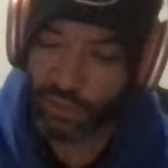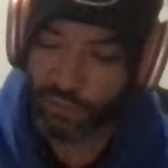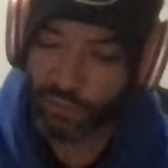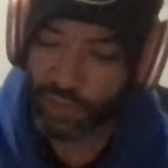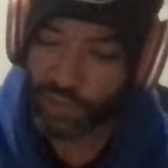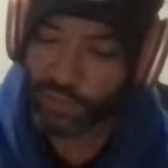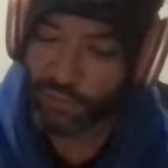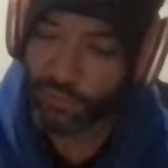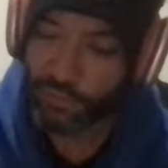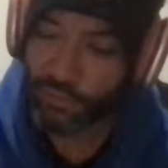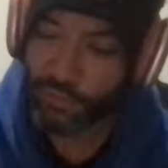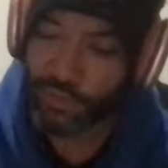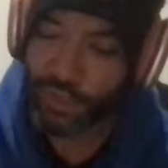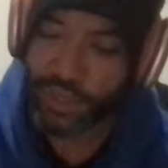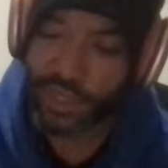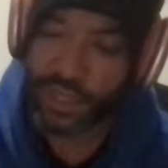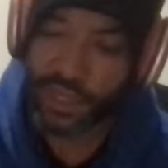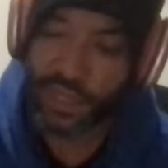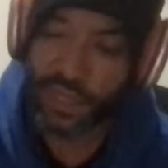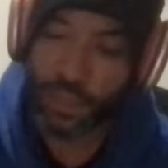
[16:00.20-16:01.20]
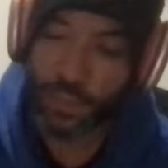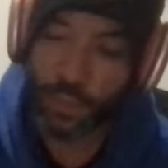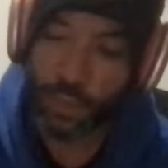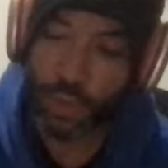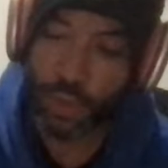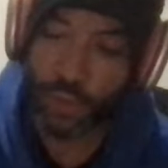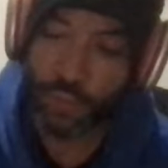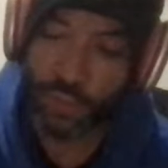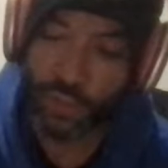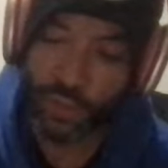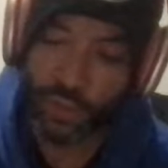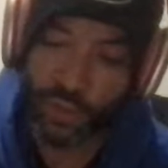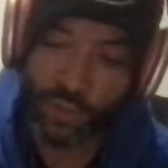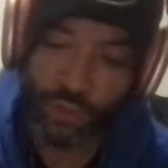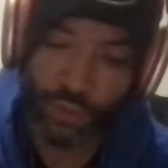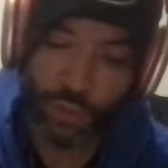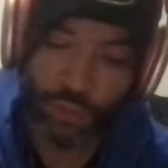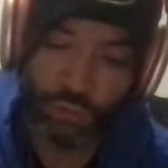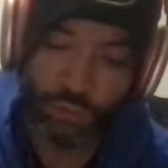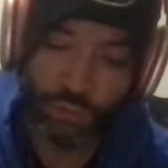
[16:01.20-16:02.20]
rent free in an apartment
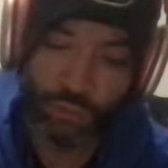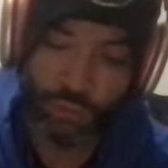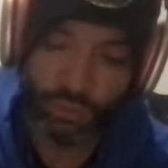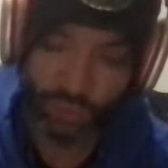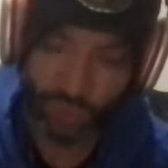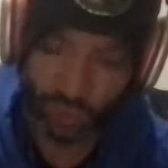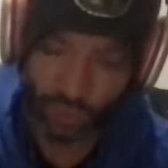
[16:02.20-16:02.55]
over a grocery